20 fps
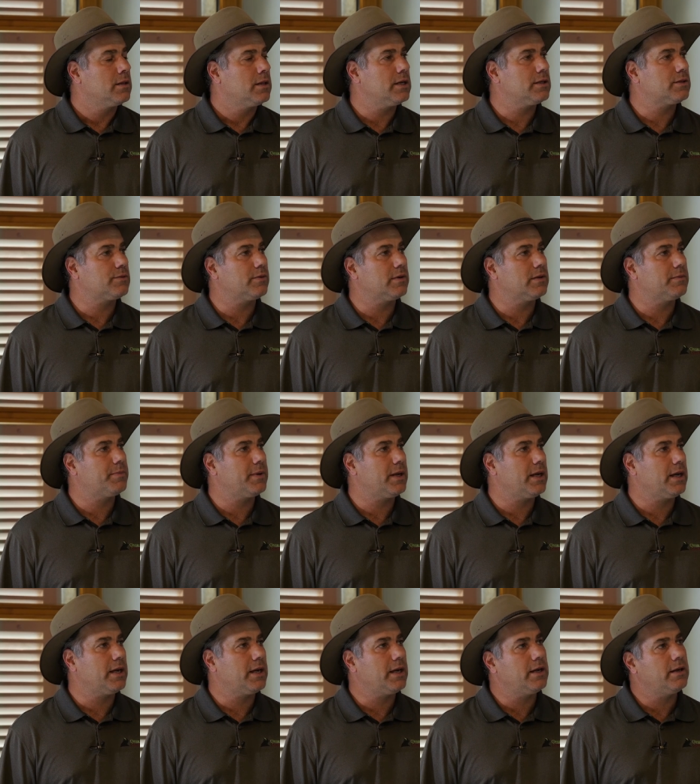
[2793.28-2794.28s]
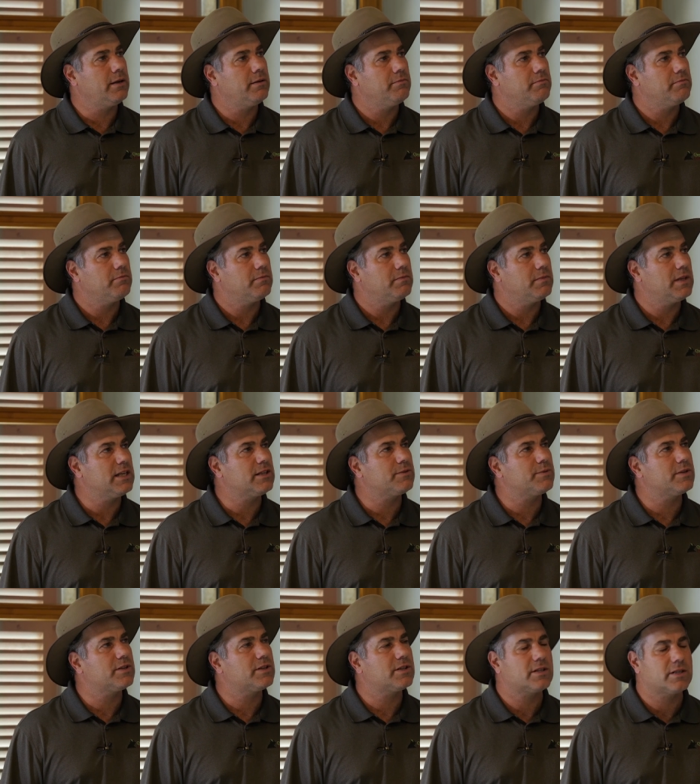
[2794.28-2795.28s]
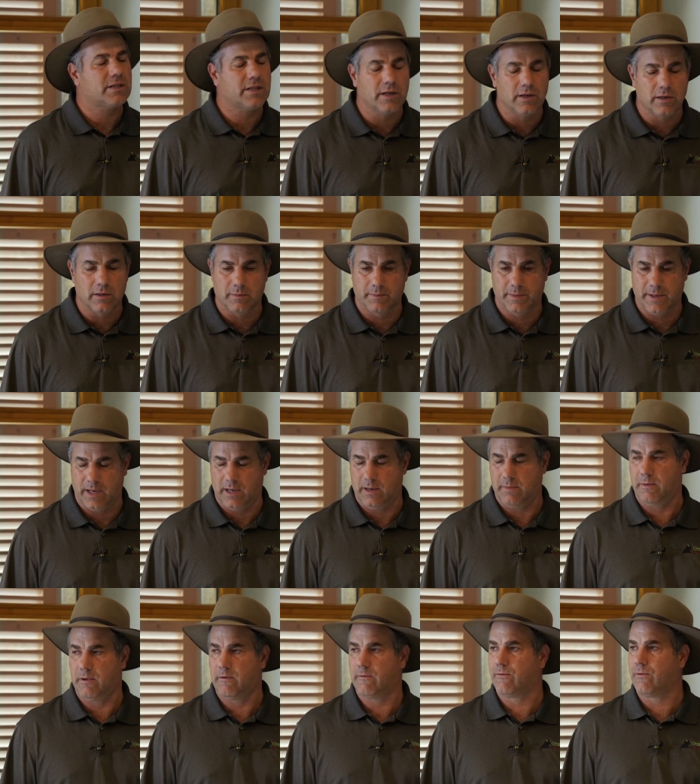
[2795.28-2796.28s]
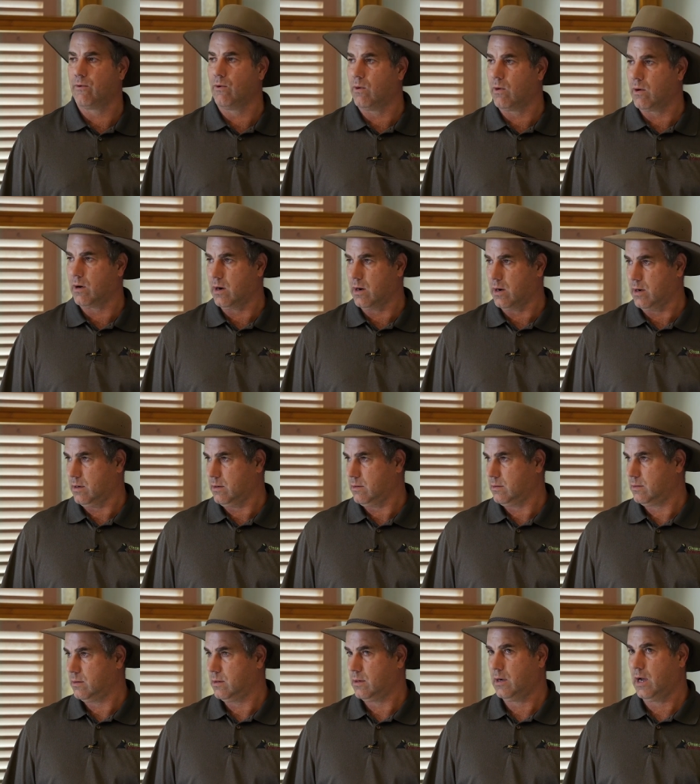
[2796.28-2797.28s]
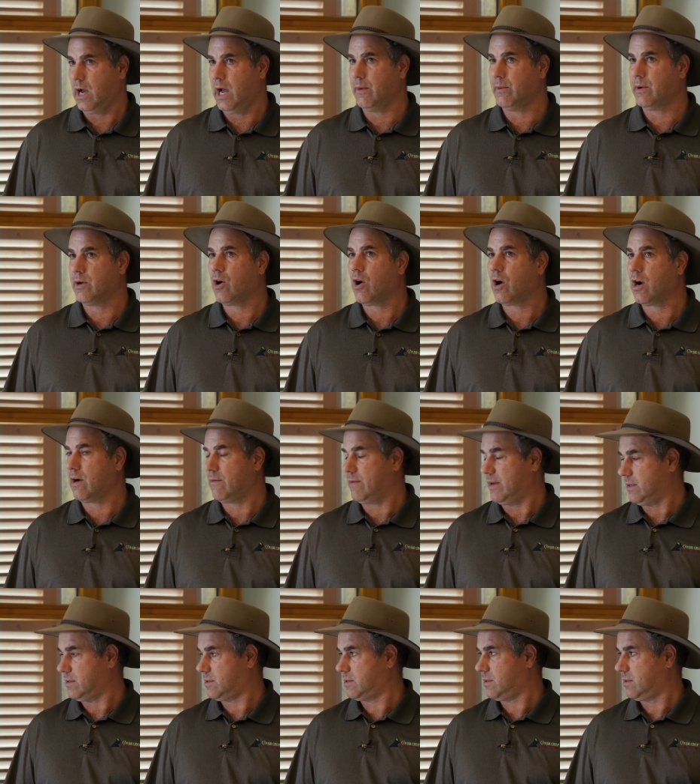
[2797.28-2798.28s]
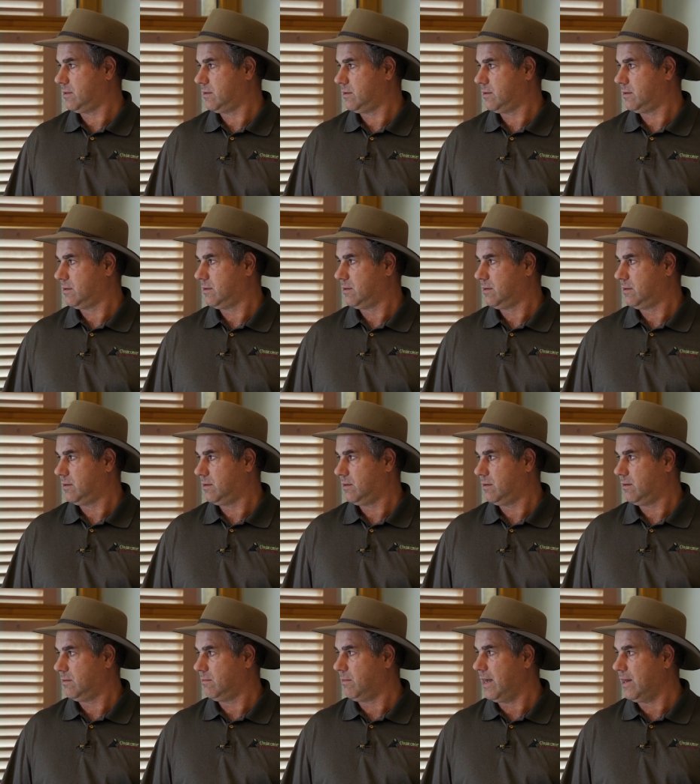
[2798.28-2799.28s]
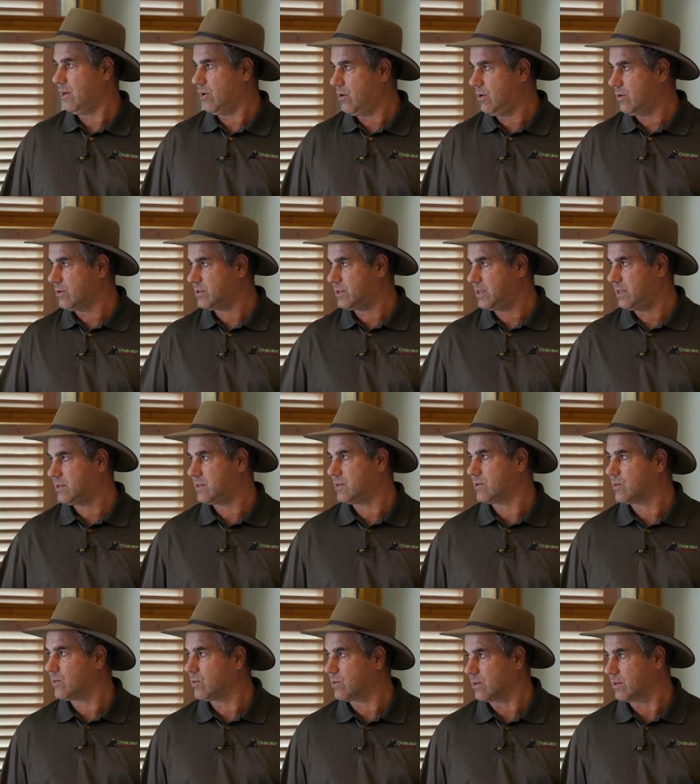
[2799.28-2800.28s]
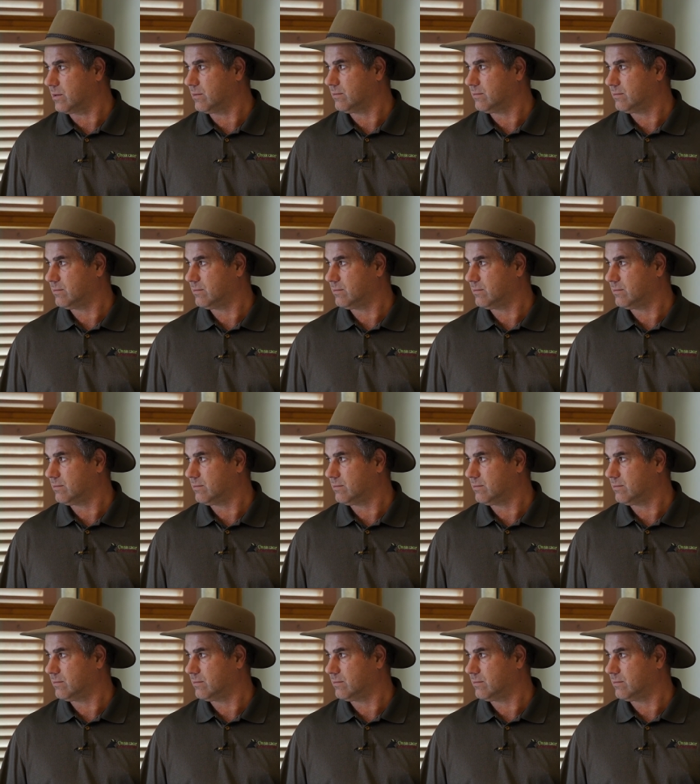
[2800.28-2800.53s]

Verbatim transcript: This would be, this would still be before I would harvest my long season corn.